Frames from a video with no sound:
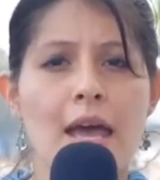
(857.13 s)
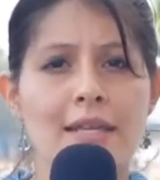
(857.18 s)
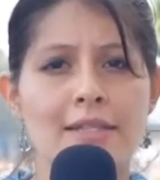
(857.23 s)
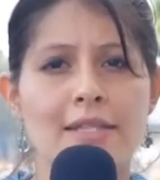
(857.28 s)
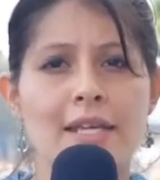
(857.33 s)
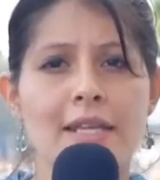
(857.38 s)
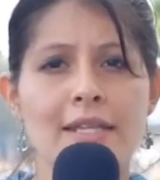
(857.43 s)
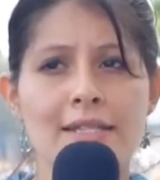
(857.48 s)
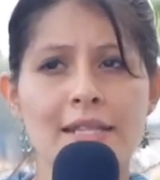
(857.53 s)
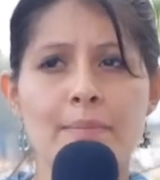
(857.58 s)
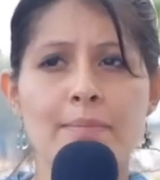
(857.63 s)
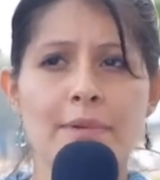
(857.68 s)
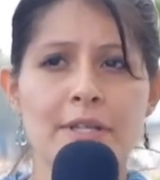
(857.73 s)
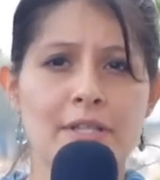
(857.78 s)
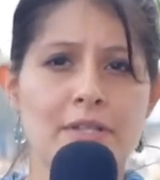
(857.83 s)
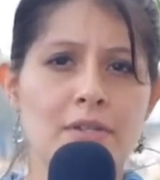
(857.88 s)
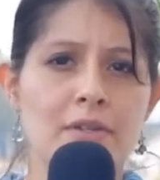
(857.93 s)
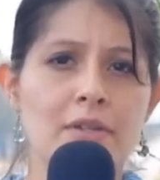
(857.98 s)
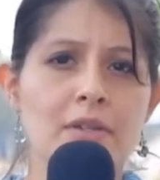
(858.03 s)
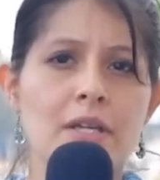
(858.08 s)
be some kind
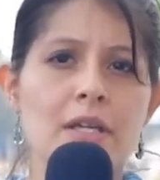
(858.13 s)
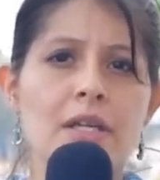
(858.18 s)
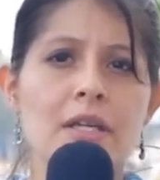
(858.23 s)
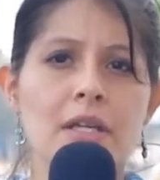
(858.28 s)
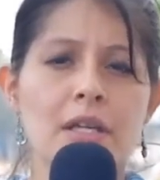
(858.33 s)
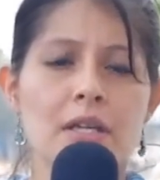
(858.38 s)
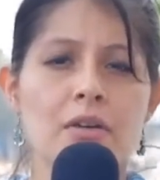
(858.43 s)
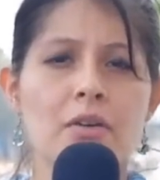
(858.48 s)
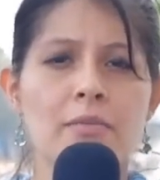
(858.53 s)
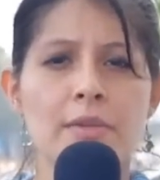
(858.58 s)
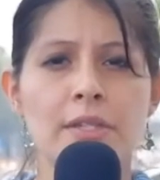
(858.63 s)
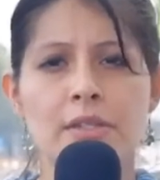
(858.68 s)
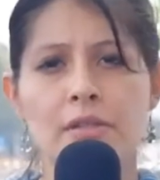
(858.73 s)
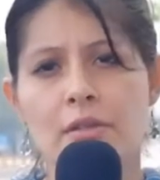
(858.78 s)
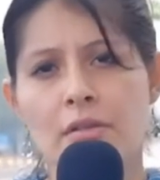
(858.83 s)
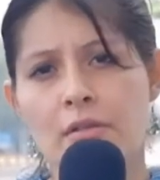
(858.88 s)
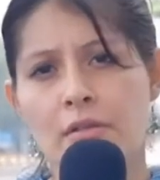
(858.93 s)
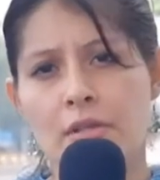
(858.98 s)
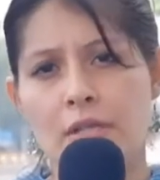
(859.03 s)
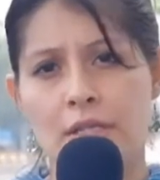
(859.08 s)
of judicial uh,
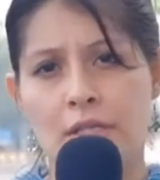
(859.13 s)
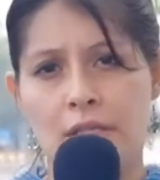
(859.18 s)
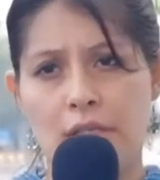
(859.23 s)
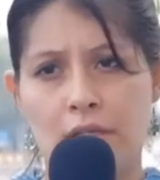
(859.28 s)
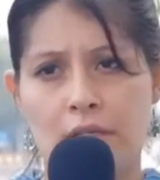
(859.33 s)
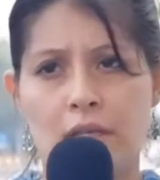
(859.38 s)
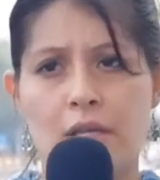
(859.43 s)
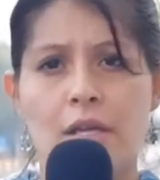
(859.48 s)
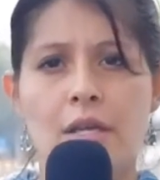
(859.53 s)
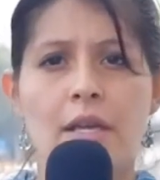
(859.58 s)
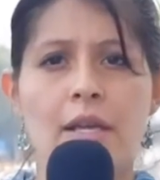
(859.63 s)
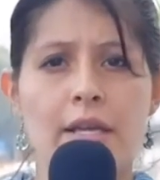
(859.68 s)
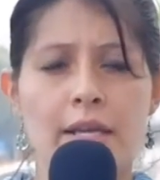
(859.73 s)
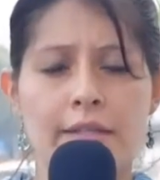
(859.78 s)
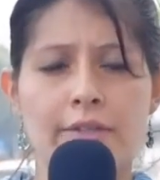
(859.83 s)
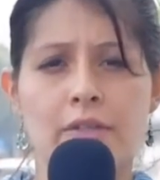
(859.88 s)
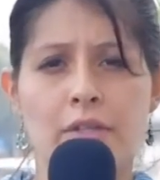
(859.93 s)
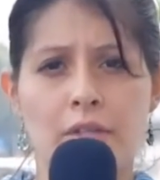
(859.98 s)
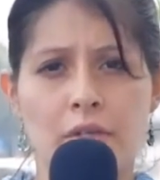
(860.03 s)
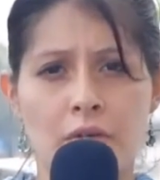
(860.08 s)
situation
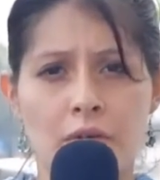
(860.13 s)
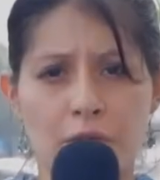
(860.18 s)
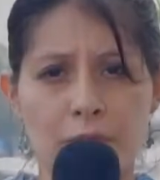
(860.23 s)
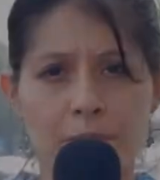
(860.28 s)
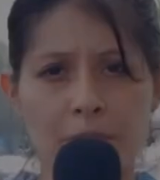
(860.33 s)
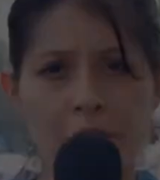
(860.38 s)
that when